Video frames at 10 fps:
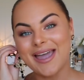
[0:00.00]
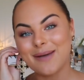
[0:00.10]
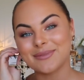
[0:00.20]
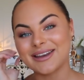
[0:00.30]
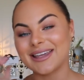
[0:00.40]

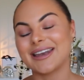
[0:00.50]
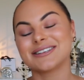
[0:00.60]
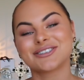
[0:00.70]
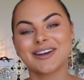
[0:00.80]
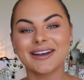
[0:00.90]
I'm gonna get
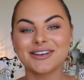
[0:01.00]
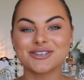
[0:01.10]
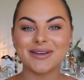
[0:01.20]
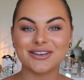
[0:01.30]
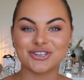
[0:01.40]
straight
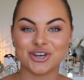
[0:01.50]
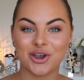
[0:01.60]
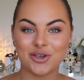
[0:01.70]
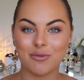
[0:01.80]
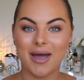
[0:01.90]
it and show
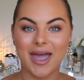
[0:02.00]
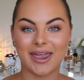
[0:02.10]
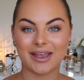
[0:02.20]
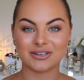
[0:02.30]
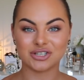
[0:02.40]
you
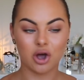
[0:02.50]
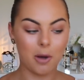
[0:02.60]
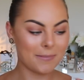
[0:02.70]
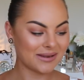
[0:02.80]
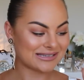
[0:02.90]
my
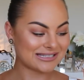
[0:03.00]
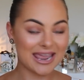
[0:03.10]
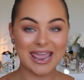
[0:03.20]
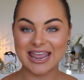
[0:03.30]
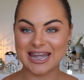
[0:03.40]
top
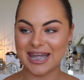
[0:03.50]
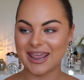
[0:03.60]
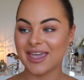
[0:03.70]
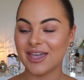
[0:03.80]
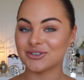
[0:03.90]
10